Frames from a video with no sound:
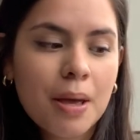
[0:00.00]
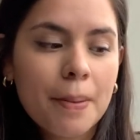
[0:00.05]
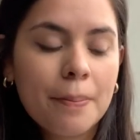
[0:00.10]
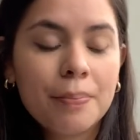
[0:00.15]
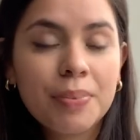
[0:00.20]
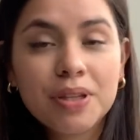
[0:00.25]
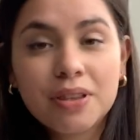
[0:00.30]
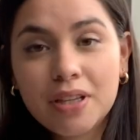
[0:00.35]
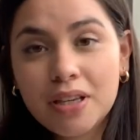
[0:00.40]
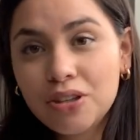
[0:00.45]

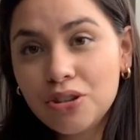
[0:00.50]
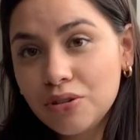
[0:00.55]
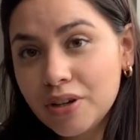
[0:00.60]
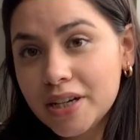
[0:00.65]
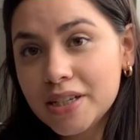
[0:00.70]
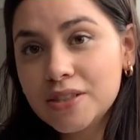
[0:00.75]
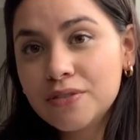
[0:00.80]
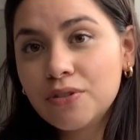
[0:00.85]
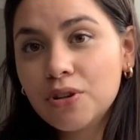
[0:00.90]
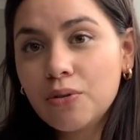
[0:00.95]
But thank you
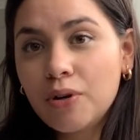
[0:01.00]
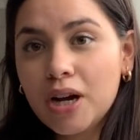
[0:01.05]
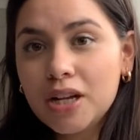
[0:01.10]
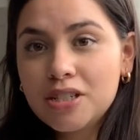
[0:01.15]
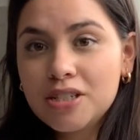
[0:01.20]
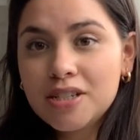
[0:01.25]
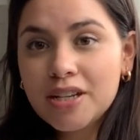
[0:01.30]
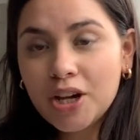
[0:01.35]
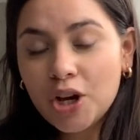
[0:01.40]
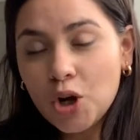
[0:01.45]
guys for
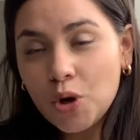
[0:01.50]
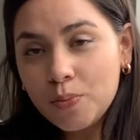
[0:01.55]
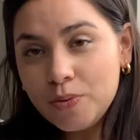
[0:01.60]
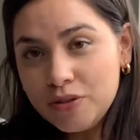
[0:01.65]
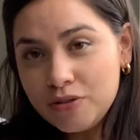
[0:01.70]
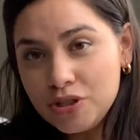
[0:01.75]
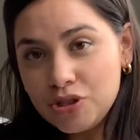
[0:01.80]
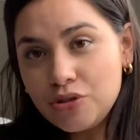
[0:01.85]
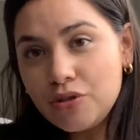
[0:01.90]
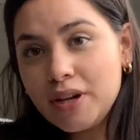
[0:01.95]
watching. I hope you
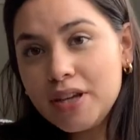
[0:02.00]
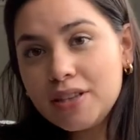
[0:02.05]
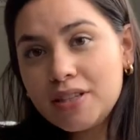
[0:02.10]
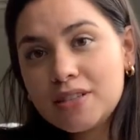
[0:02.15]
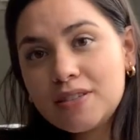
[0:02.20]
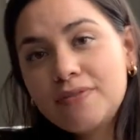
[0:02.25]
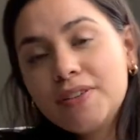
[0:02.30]
enjoyed this